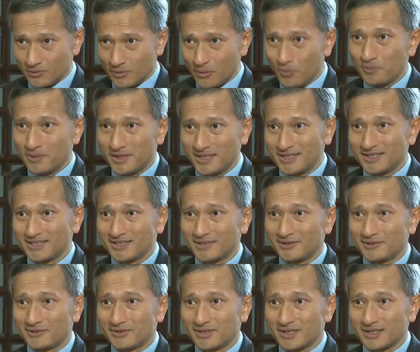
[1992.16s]
openness
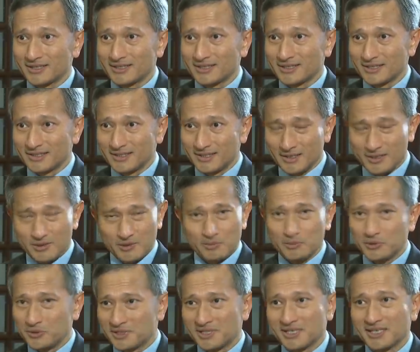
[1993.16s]
and trust,
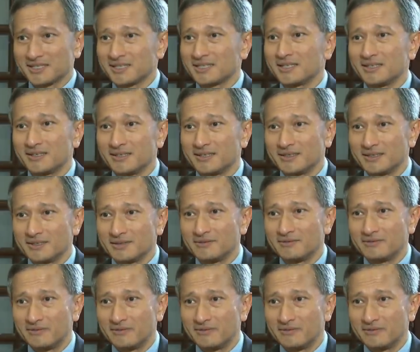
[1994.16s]
puts us in a